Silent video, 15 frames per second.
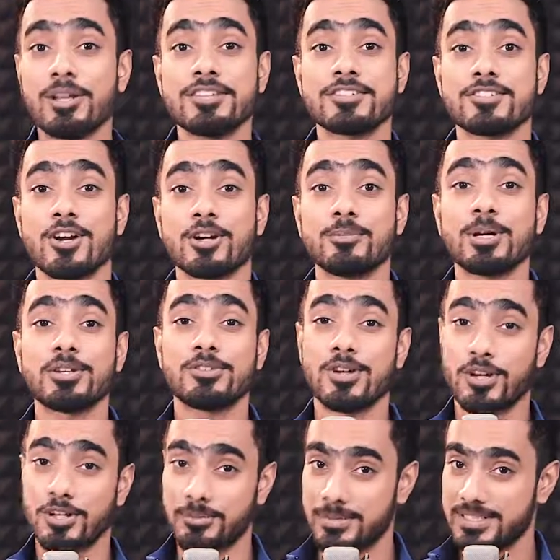let's talk about
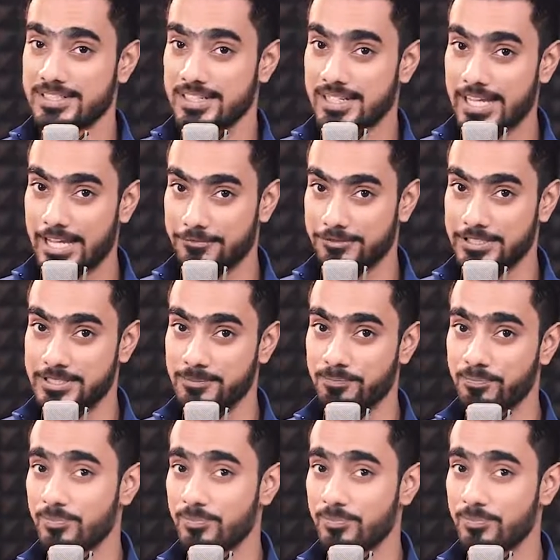documents and canvas.